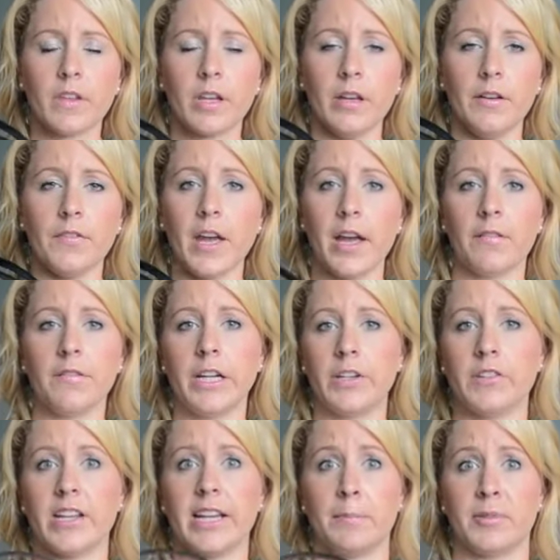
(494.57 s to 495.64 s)
if they have any
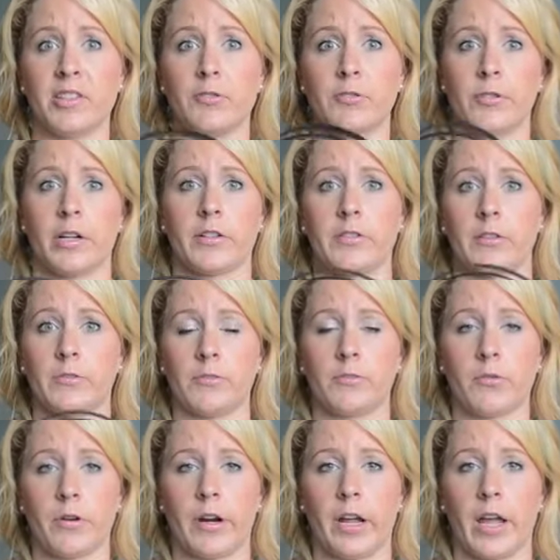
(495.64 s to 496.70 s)
tips and tricks on
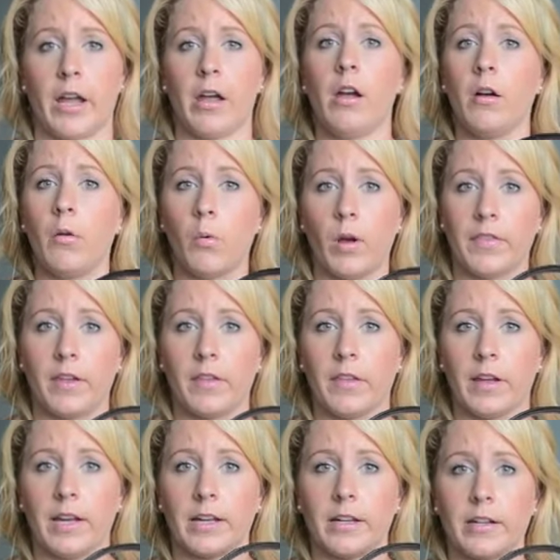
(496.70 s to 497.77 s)
storing it, what they
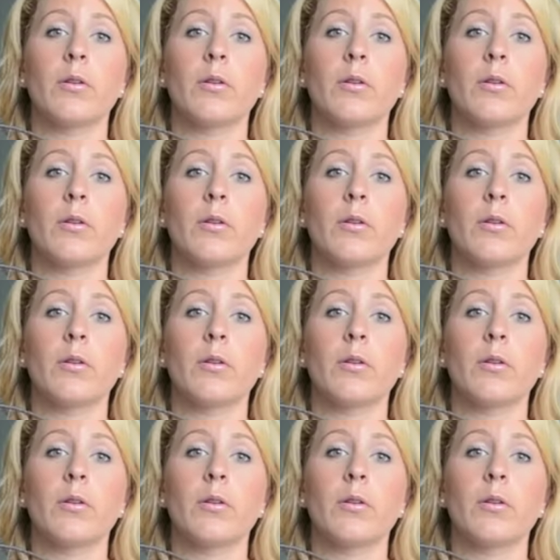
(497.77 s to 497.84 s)
think.